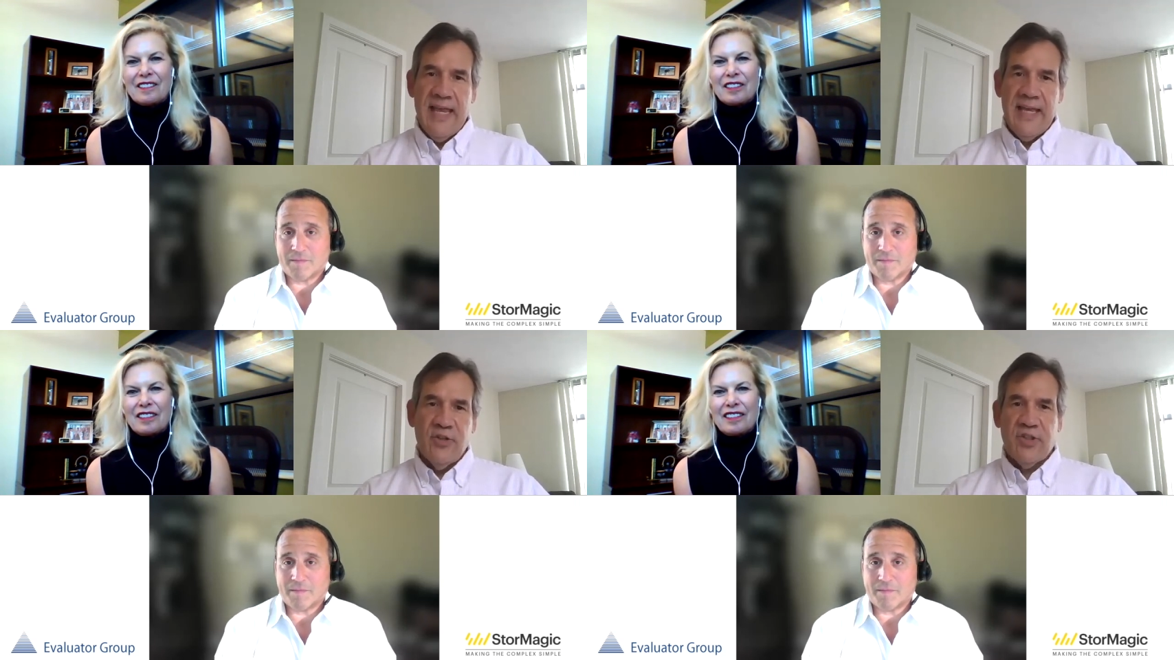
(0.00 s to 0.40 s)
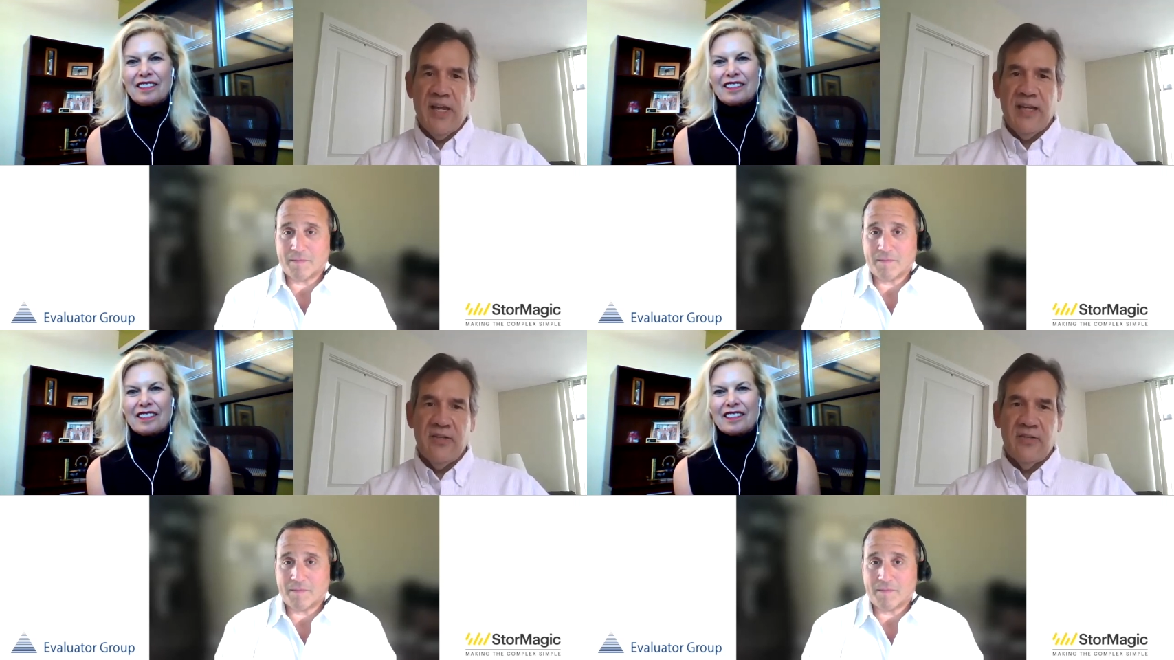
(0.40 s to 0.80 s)
Speaker 1: edge
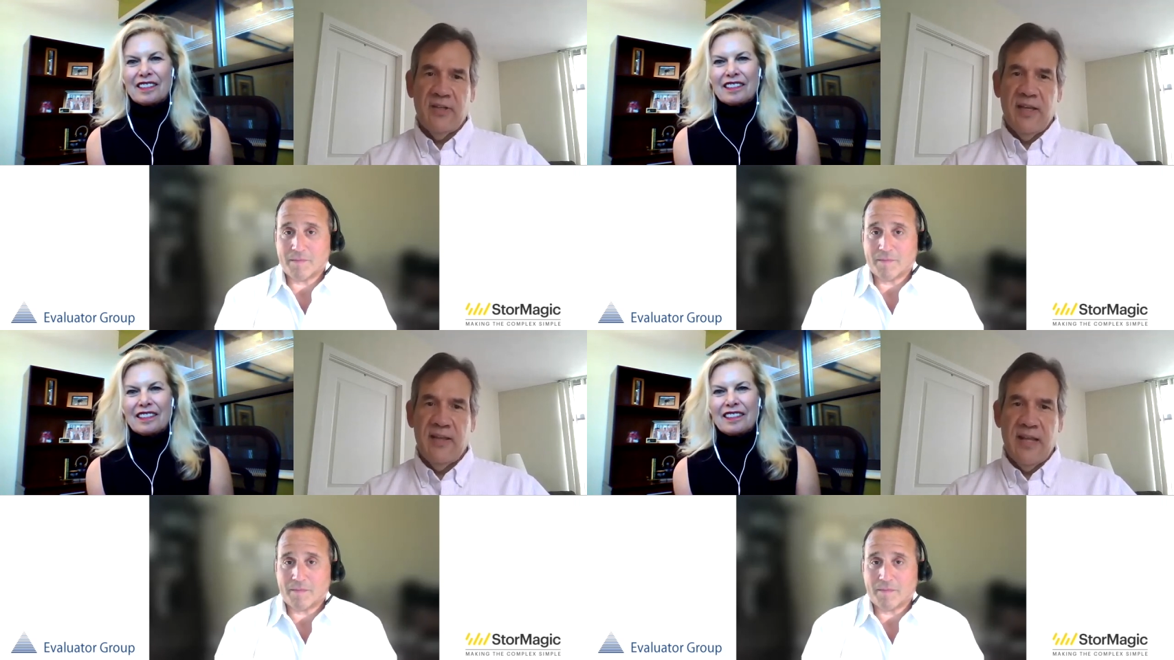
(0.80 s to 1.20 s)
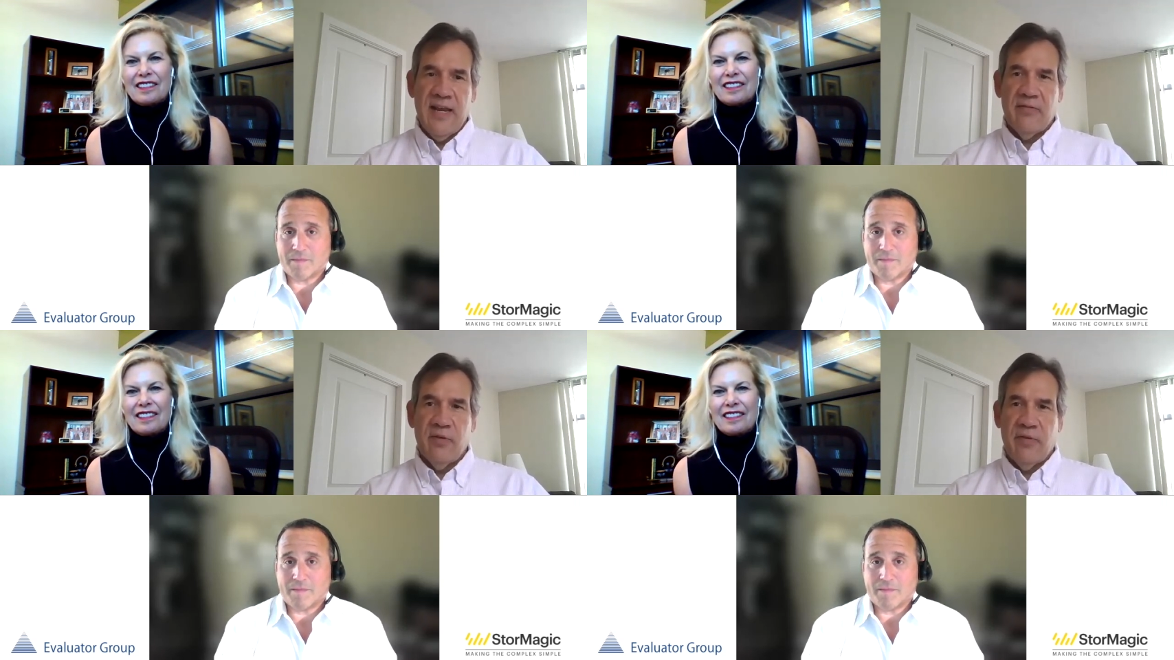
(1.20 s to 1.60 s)
sites and they
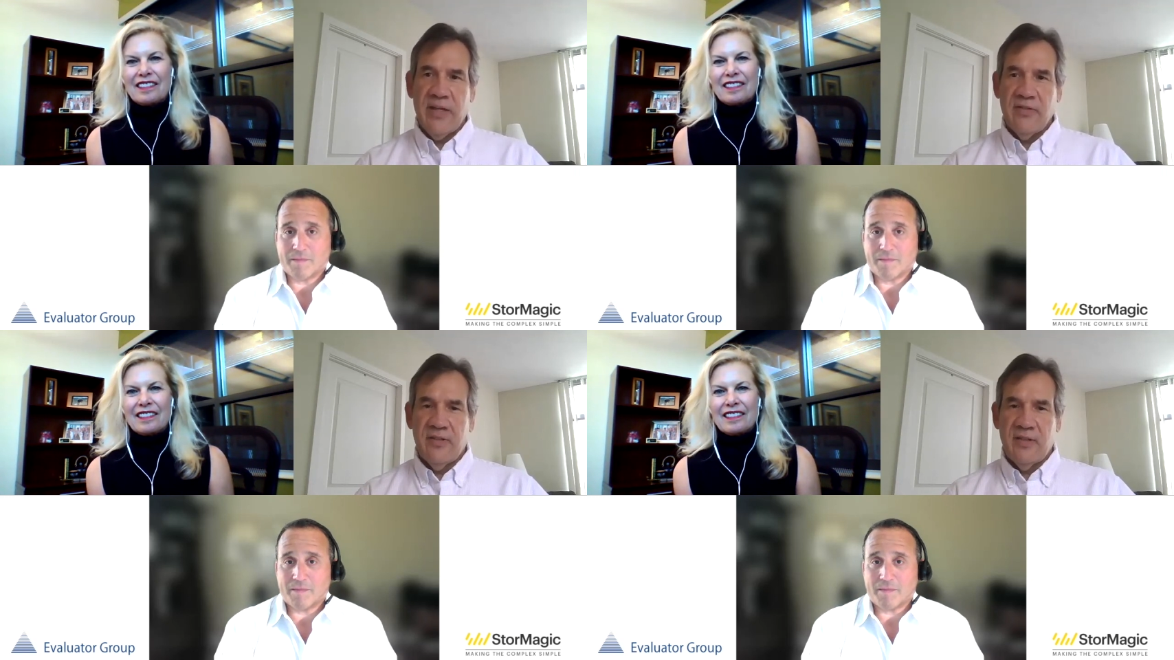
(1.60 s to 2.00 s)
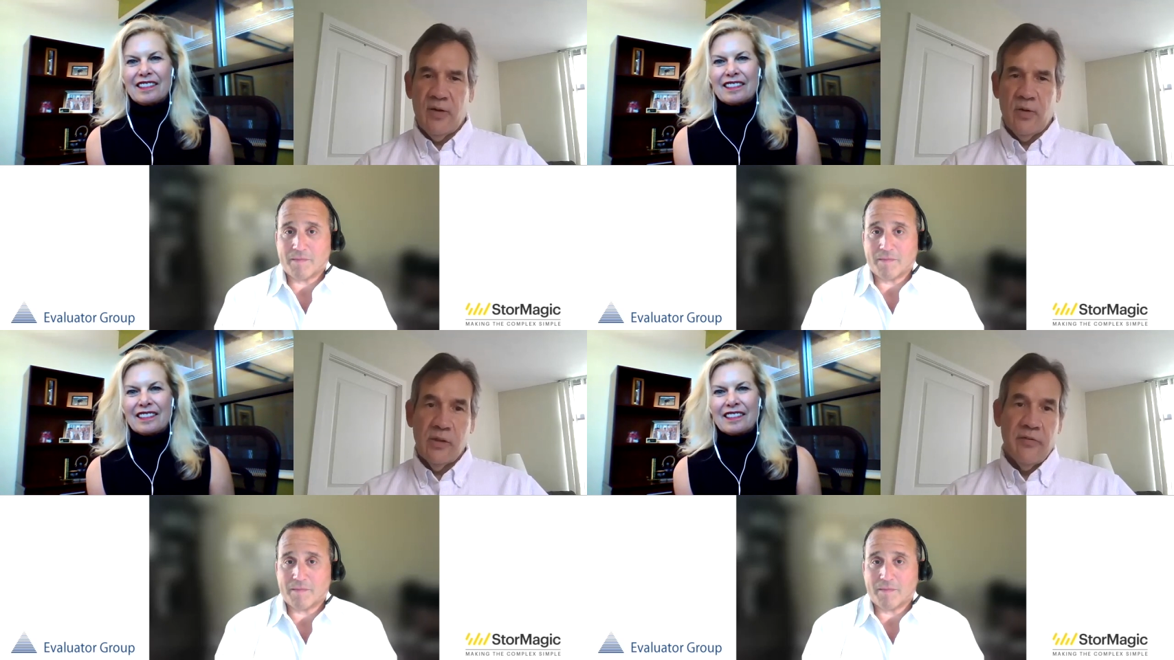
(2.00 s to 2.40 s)
have devices
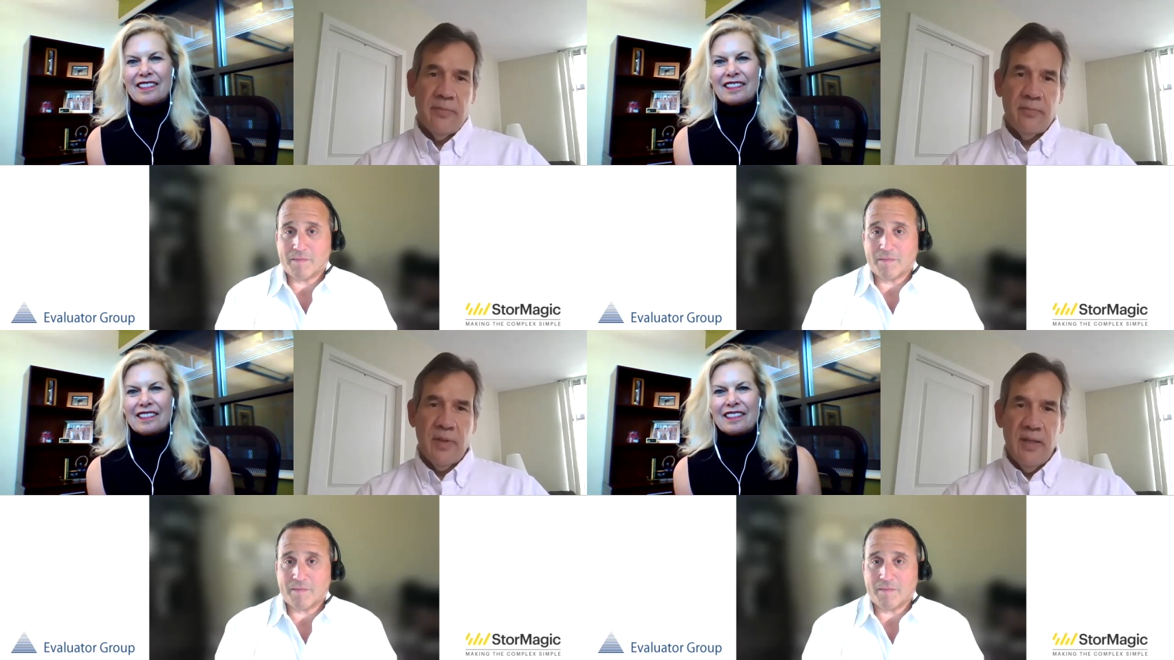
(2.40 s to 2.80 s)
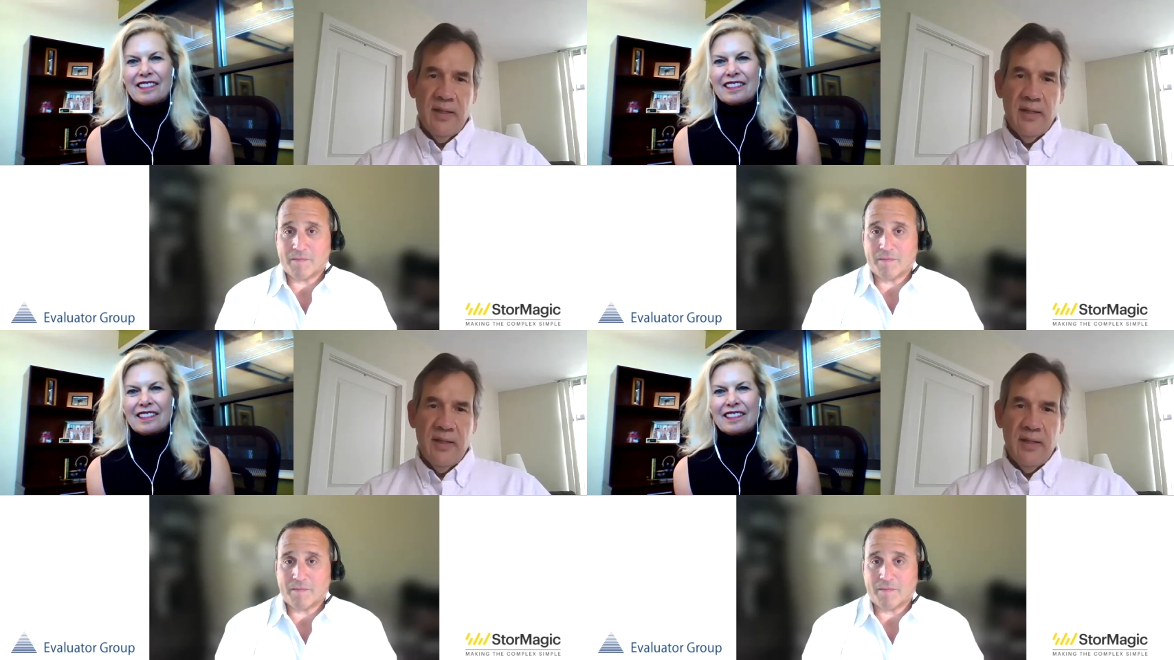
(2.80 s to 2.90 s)
on all of them,